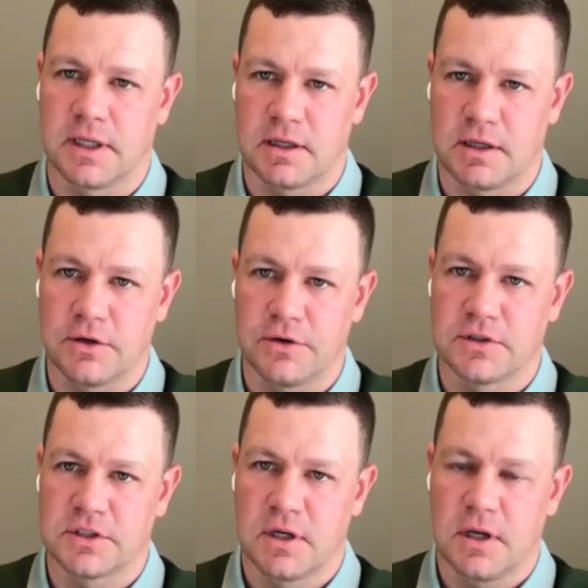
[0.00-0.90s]

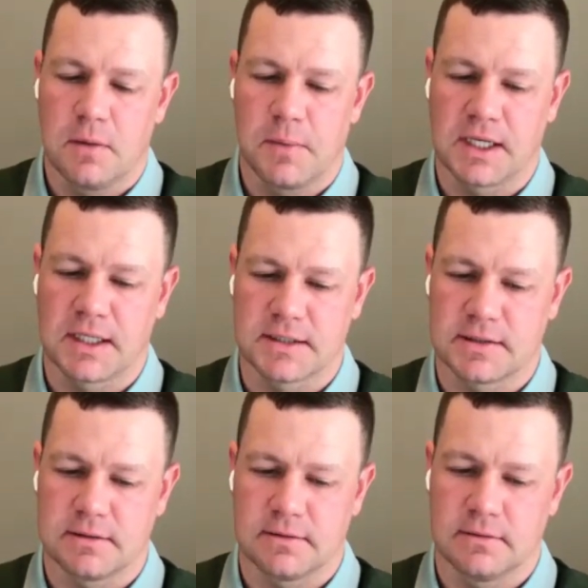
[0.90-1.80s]
huge,
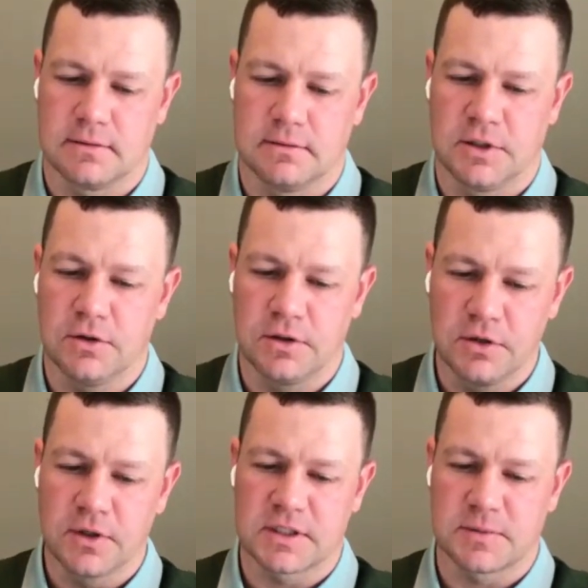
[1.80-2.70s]
because
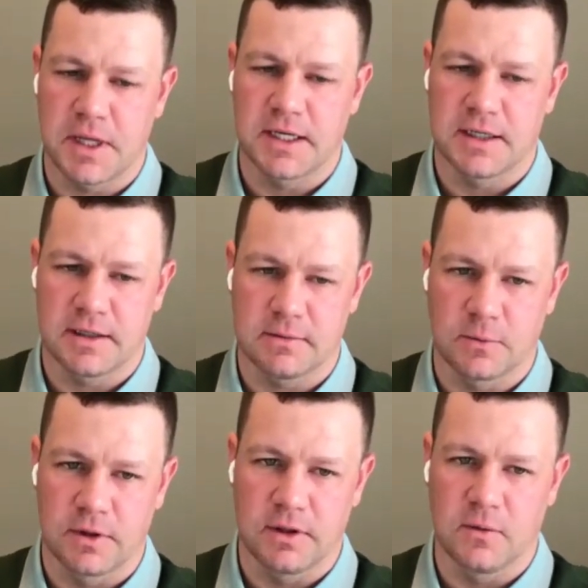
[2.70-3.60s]
you explained it
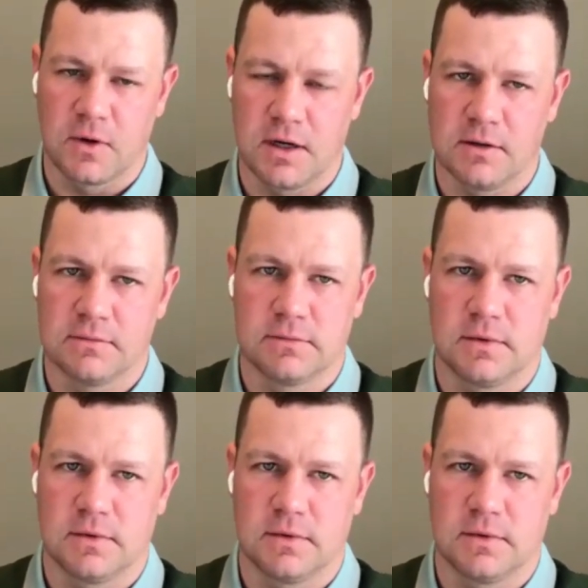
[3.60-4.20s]
really well,